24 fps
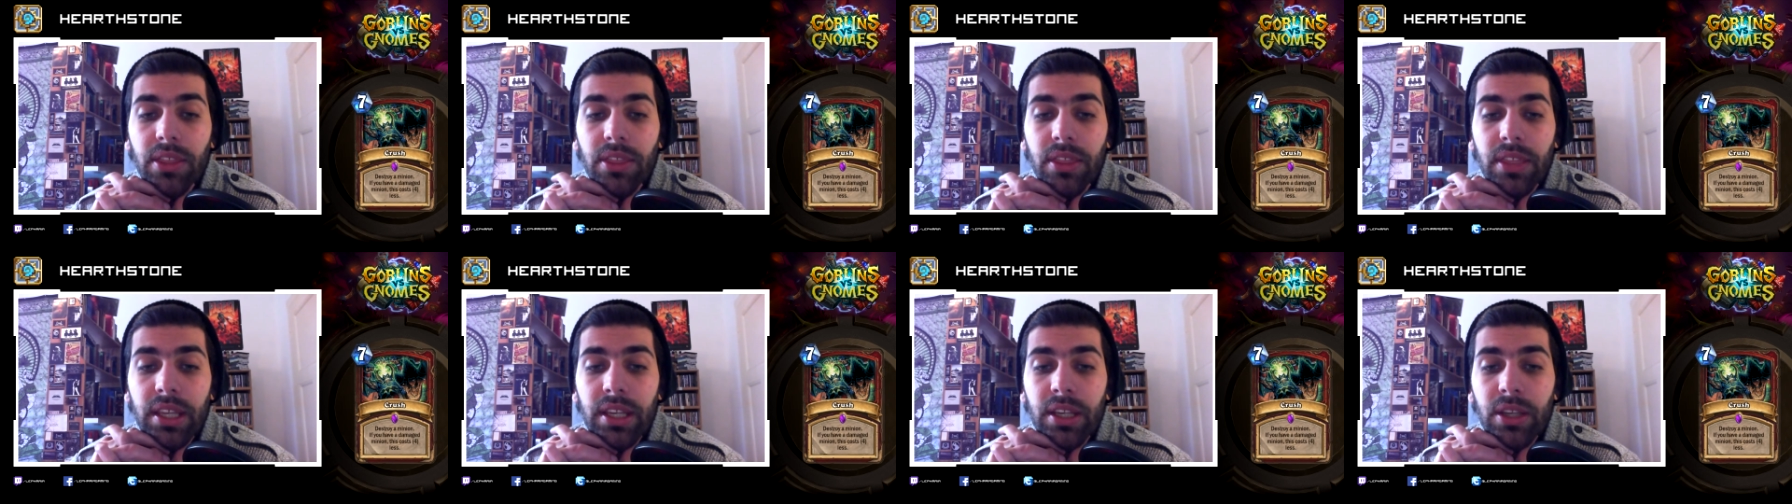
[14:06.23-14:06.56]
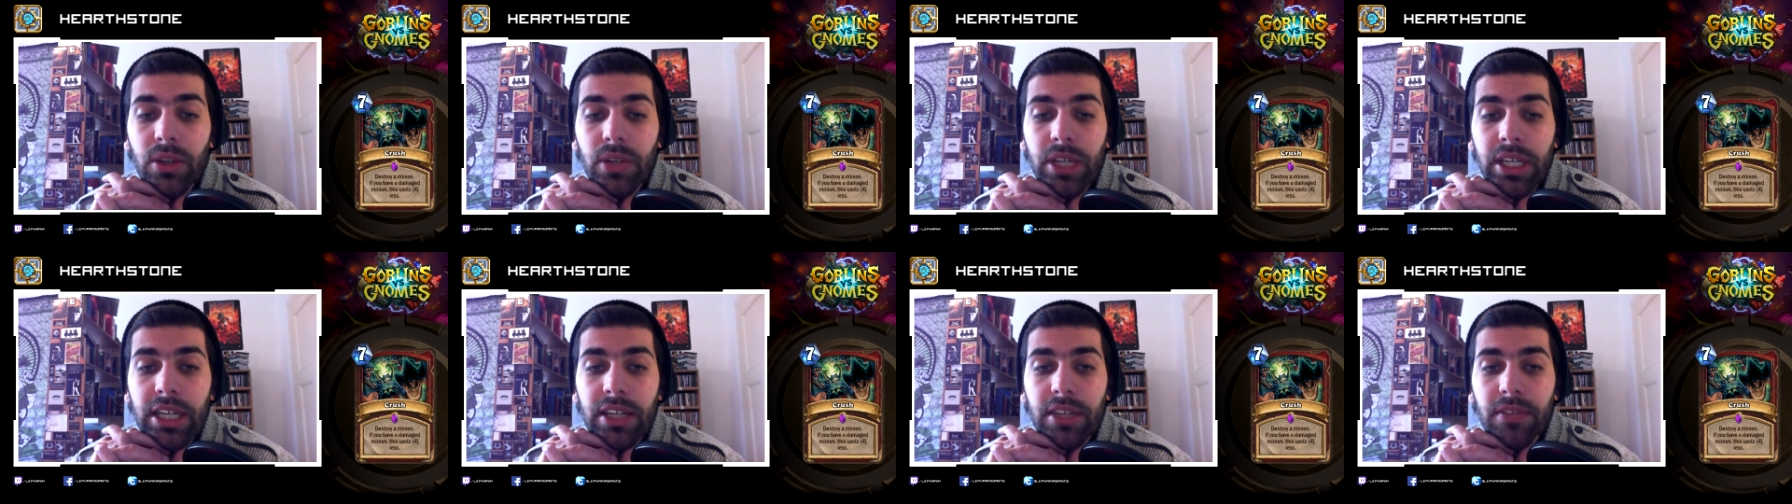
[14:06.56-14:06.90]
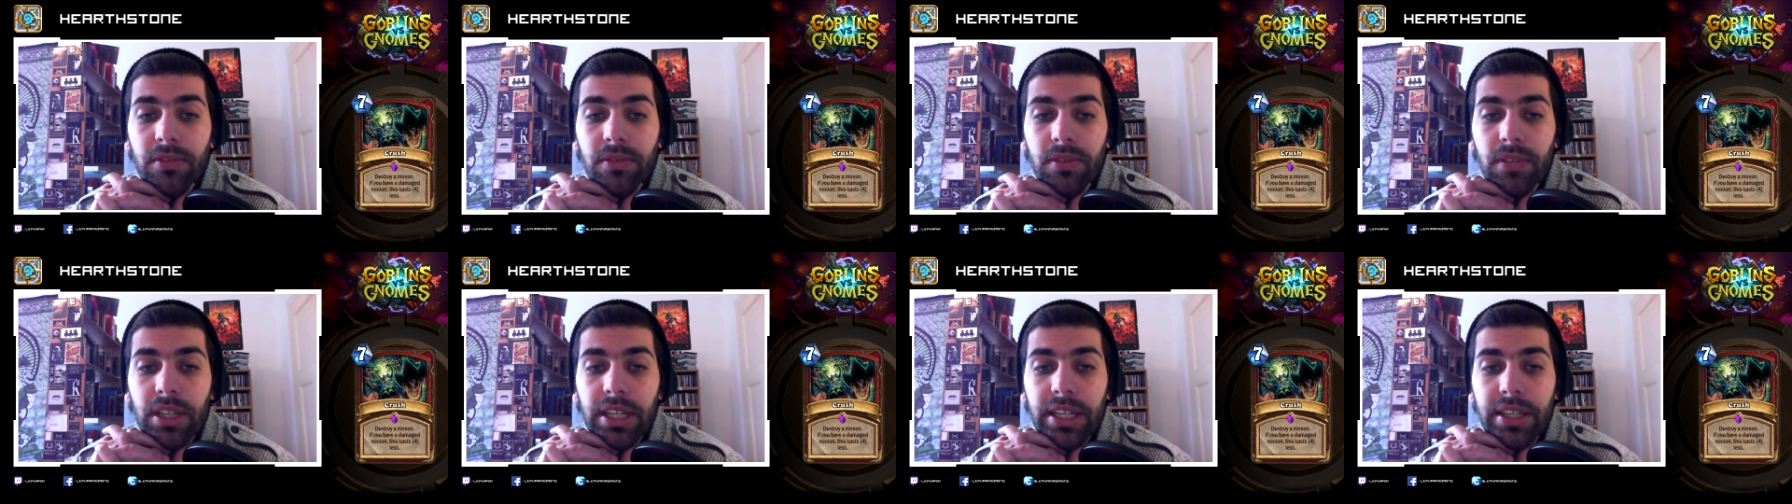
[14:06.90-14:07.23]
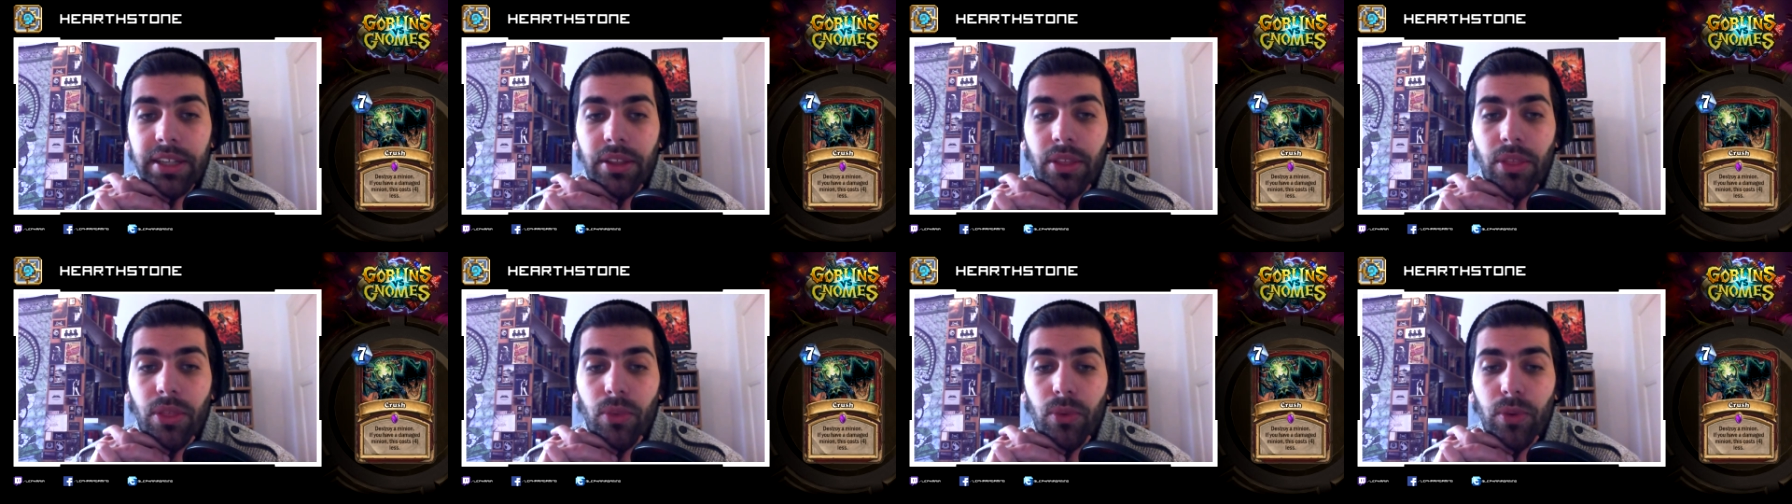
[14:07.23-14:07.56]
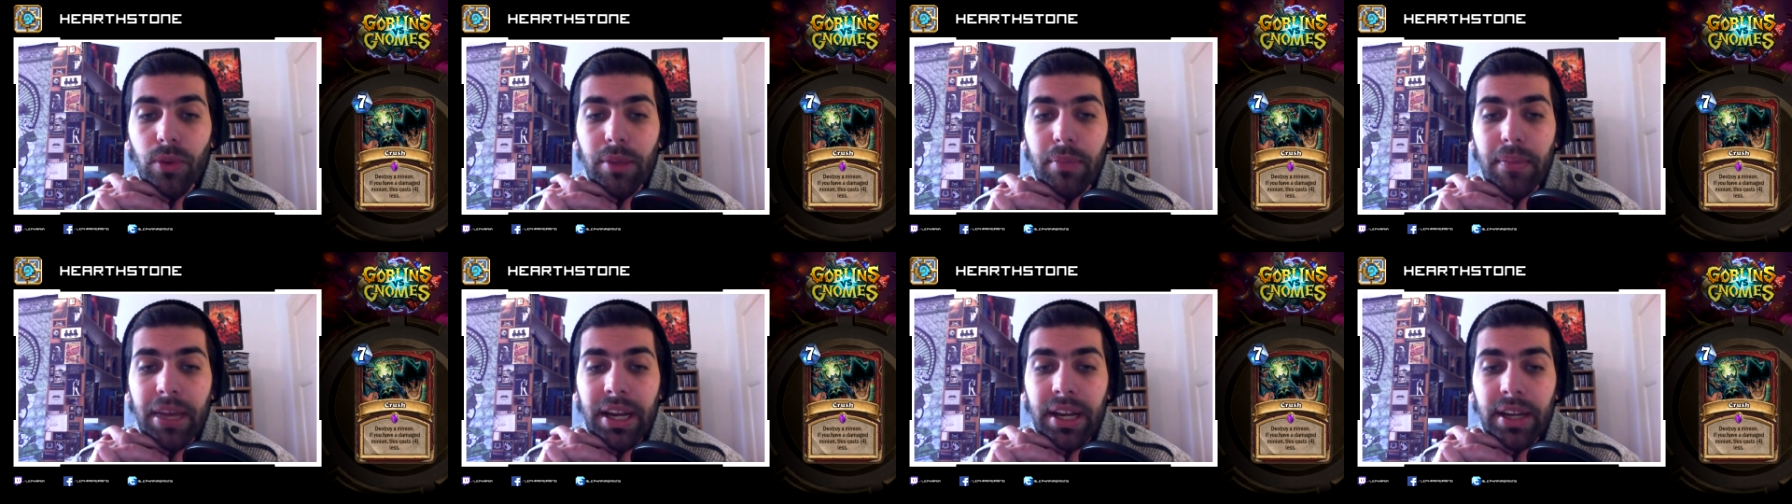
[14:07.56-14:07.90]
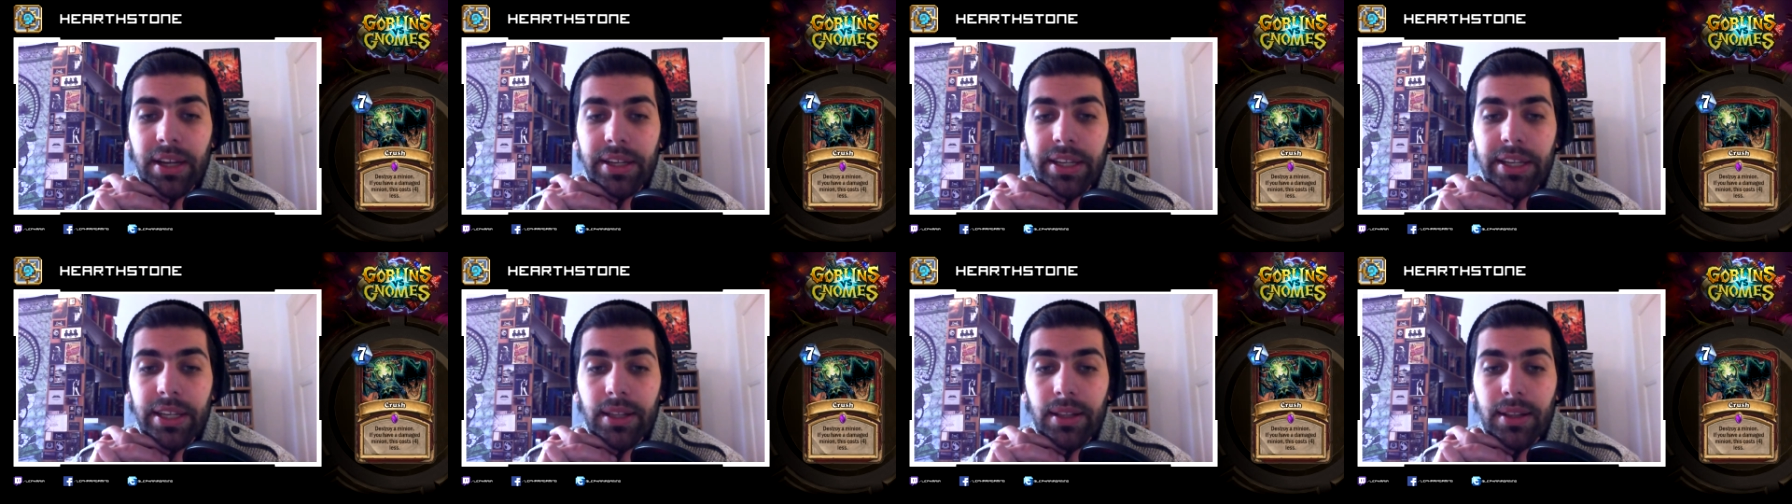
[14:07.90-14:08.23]
then you have like a 3
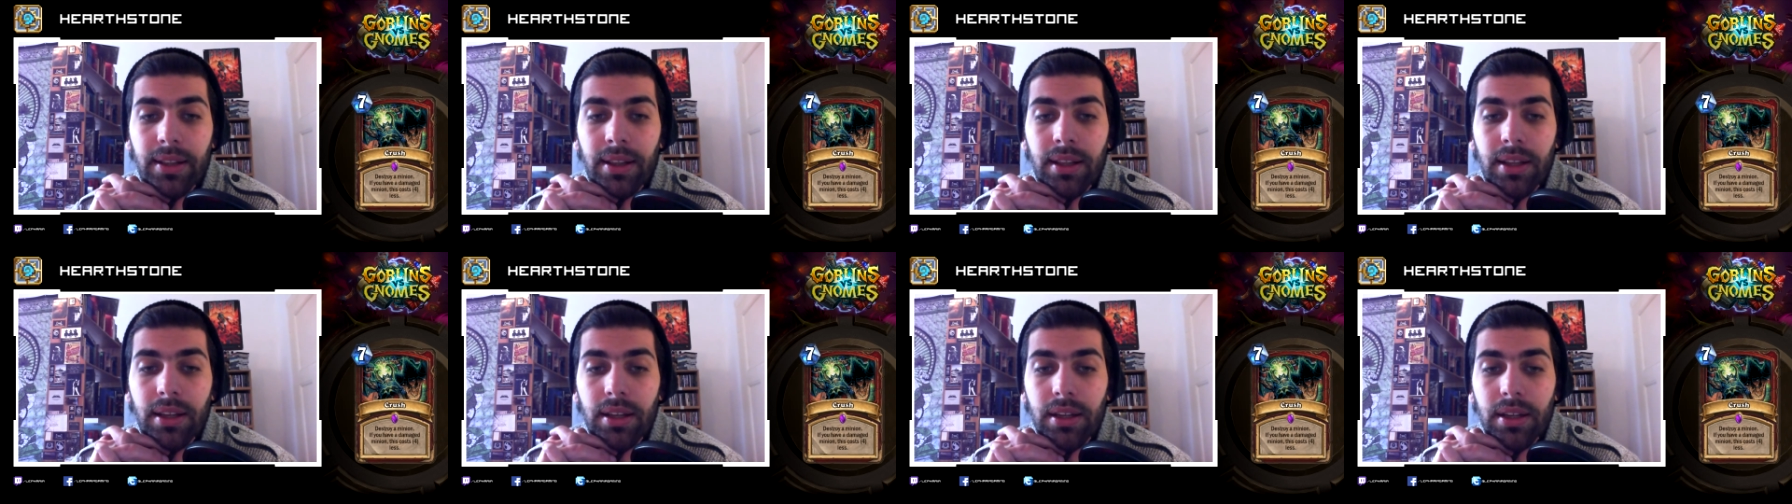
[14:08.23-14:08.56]
mana kill,